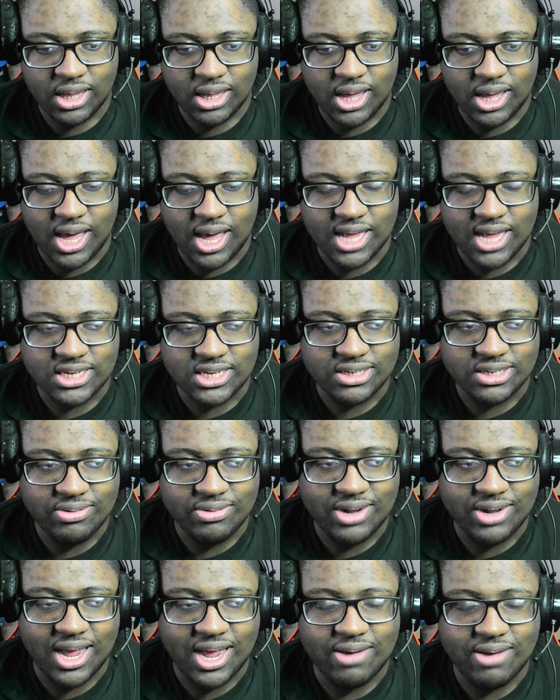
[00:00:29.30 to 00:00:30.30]
actually,
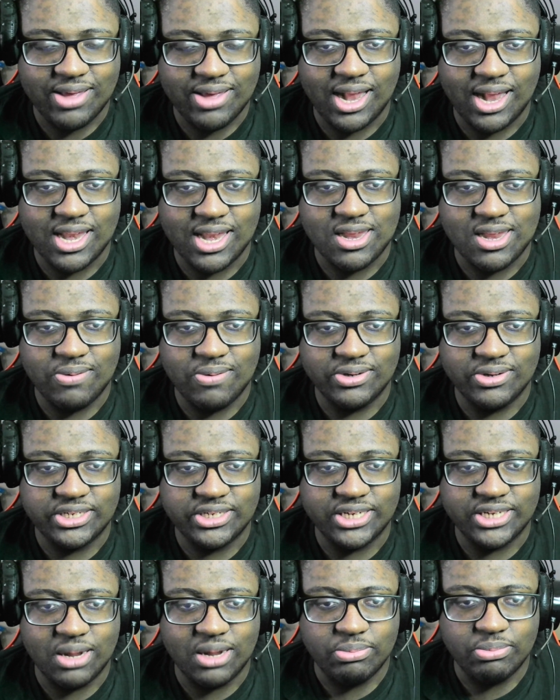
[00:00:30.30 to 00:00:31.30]
now we have to deal with
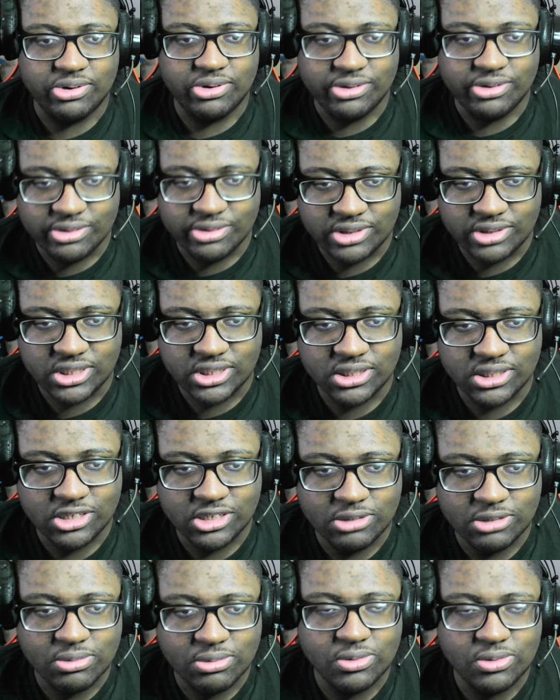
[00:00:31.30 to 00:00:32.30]
summers,
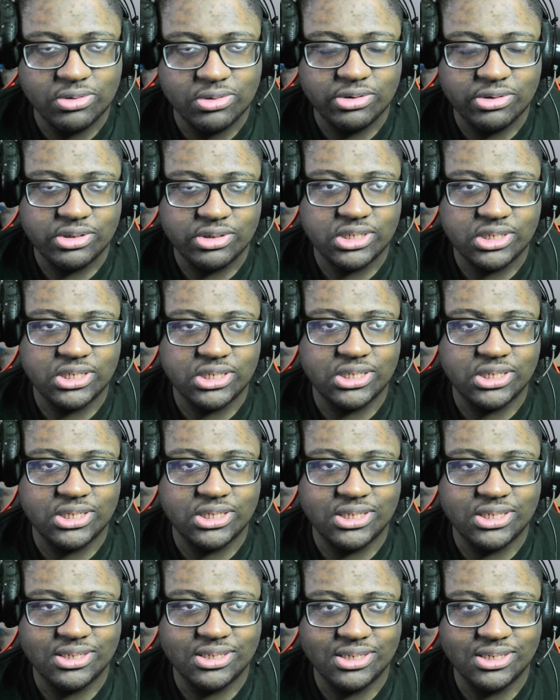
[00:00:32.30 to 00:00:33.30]
of course.
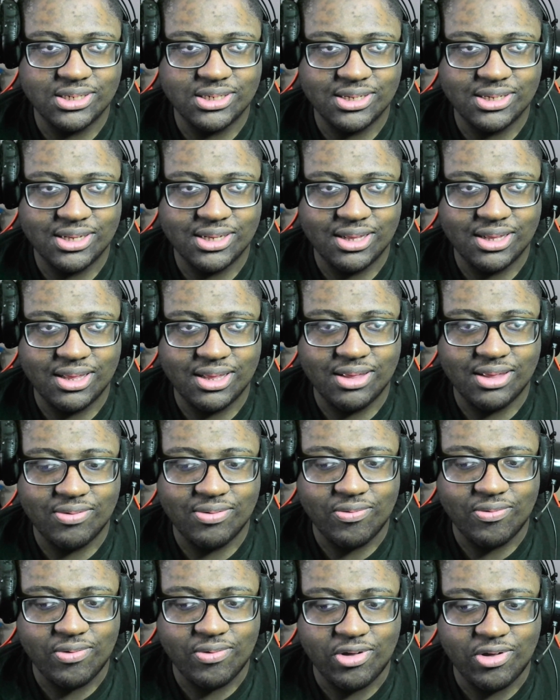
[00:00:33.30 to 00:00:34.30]

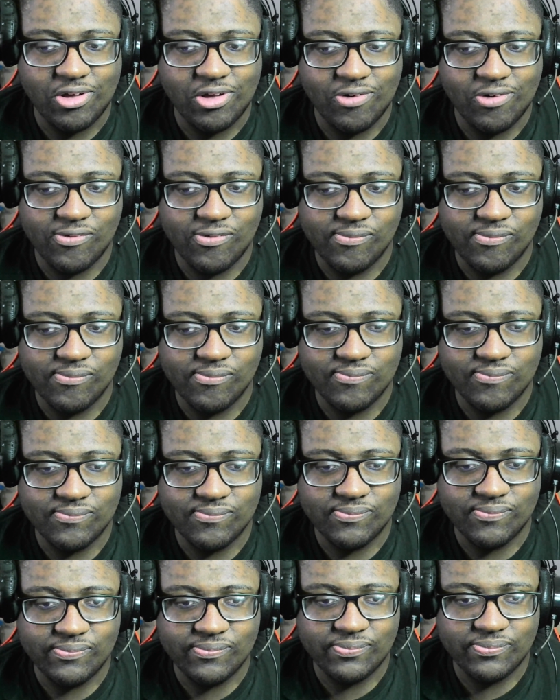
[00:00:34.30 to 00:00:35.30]
Well,
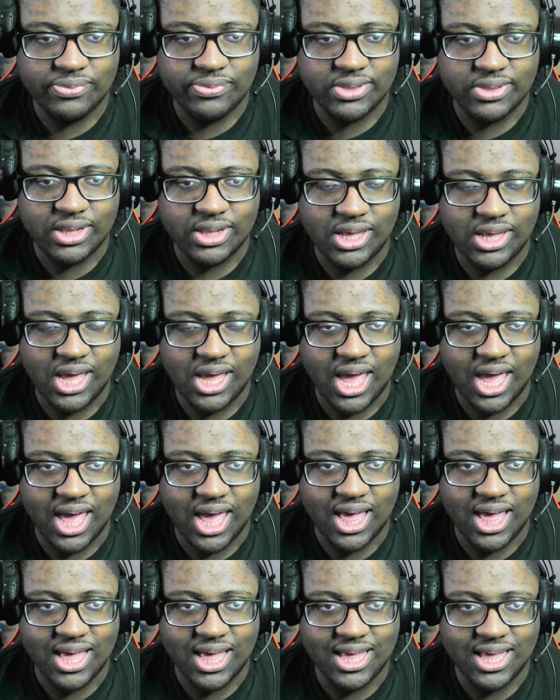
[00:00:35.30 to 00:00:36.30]

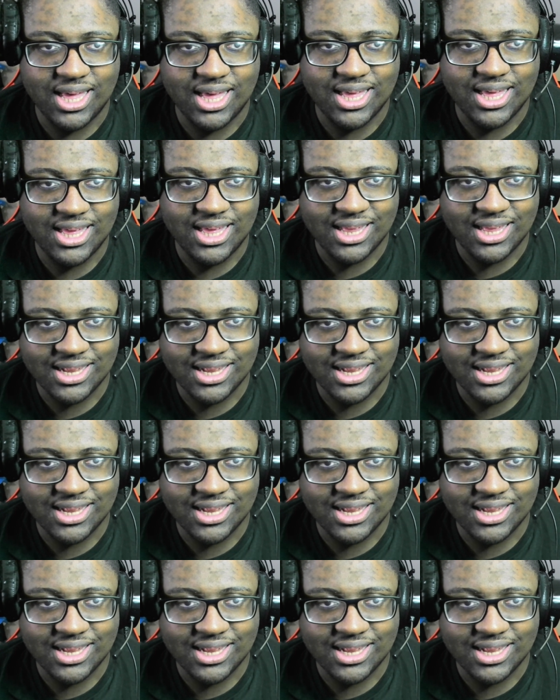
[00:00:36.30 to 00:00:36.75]
yeah, I